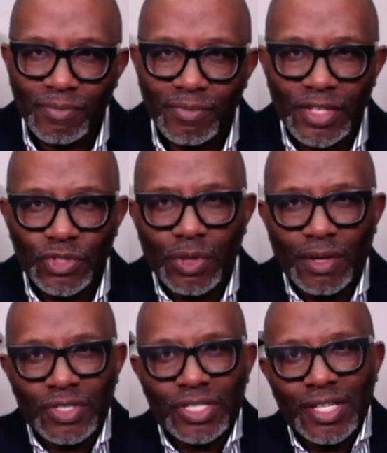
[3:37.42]
that you
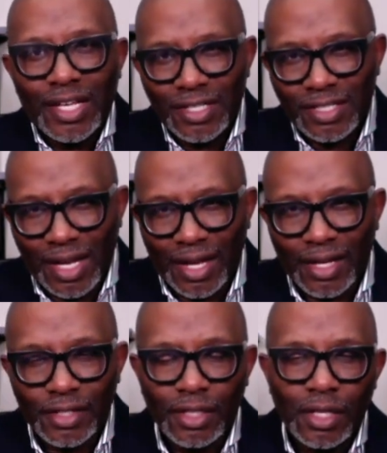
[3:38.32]
have set
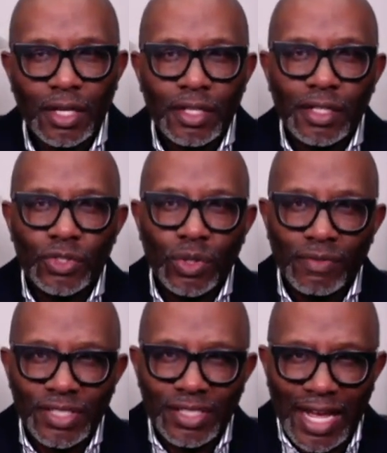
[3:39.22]
aside, that you have
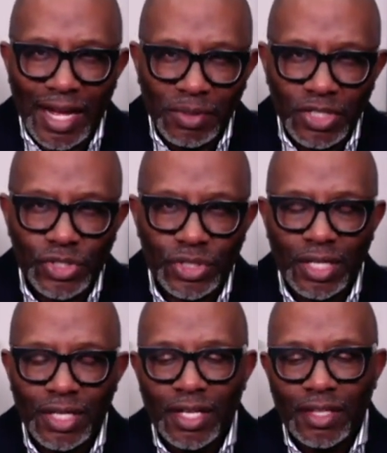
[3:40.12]
established,
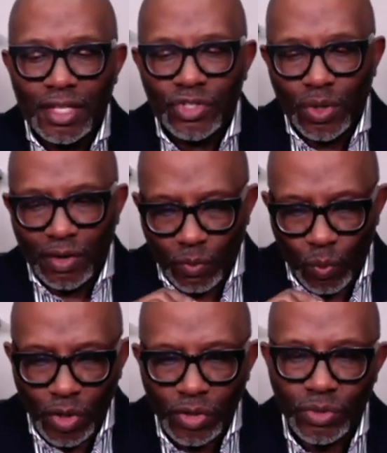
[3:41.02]
that you have
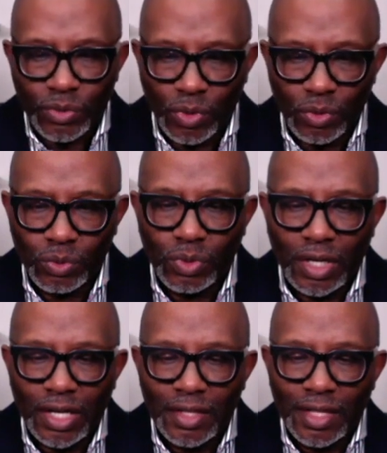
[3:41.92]
worked through,
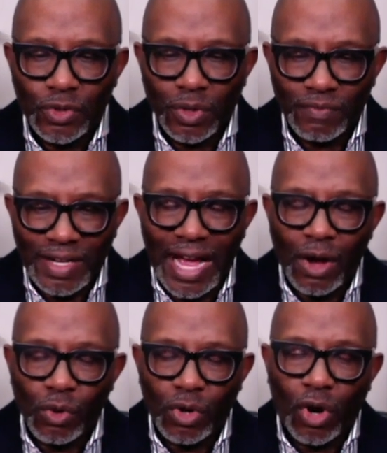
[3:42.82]
that you have
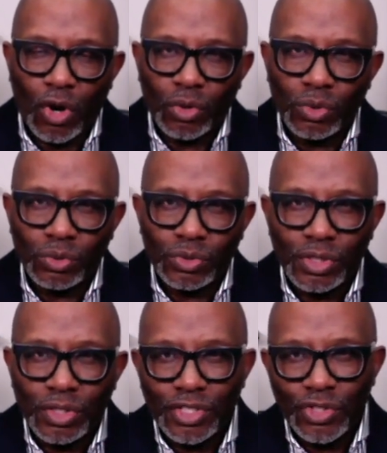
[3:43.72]
now called
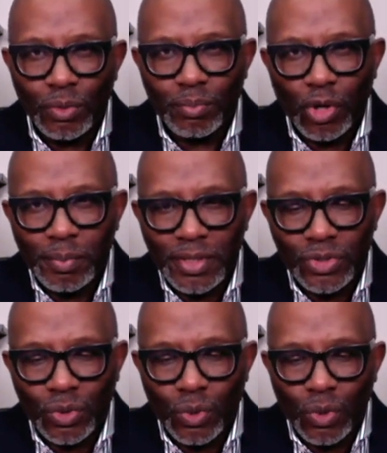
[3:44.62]
your
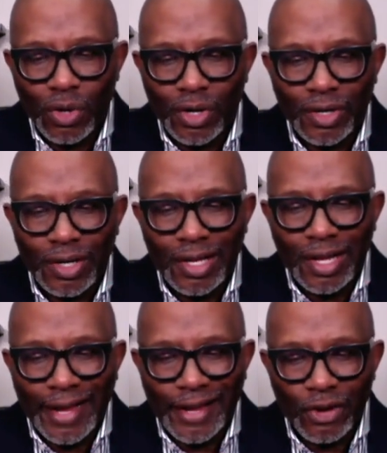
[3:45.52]
purpose or
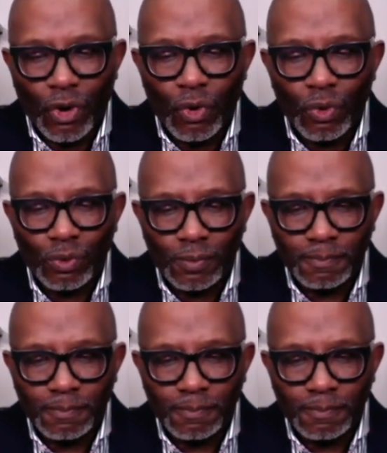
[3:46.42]
a goal.